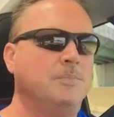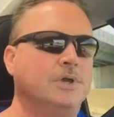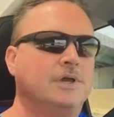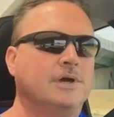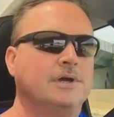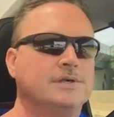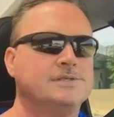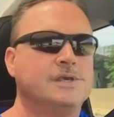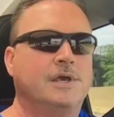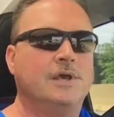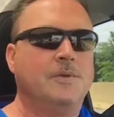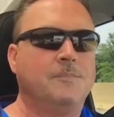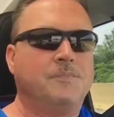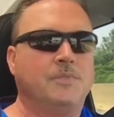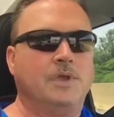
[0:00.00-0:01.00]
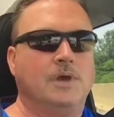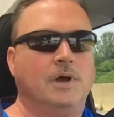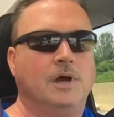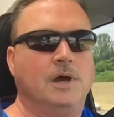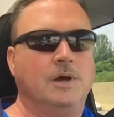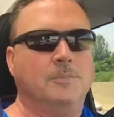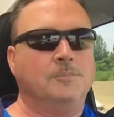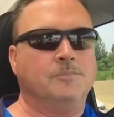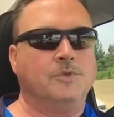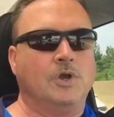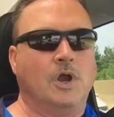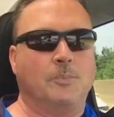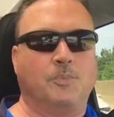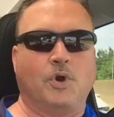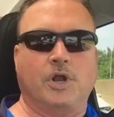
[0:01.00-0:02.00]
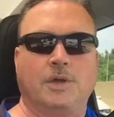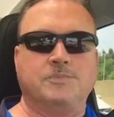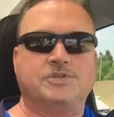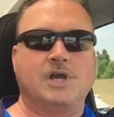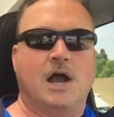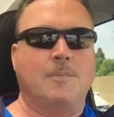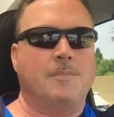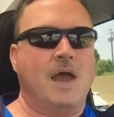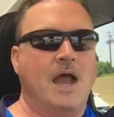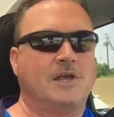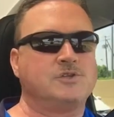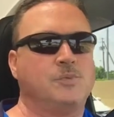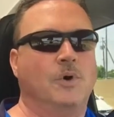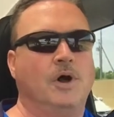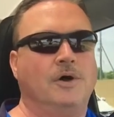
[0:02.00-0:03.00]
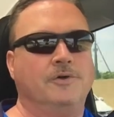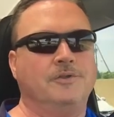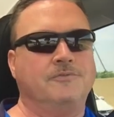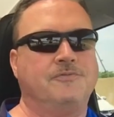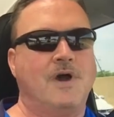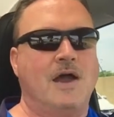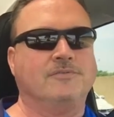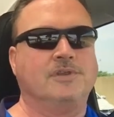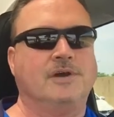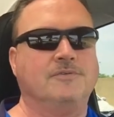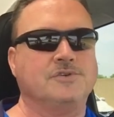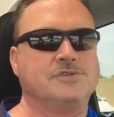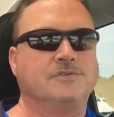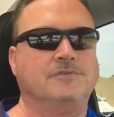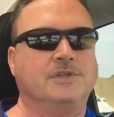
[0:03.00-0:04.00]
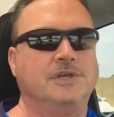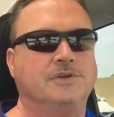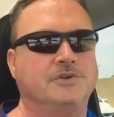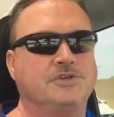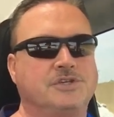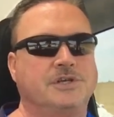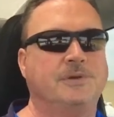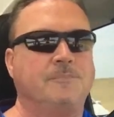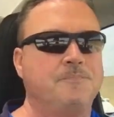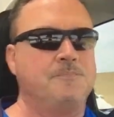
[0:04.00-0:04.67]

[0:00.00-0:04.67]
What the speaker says: Because, I brought up John Maxwell and the 5 levels of leadership.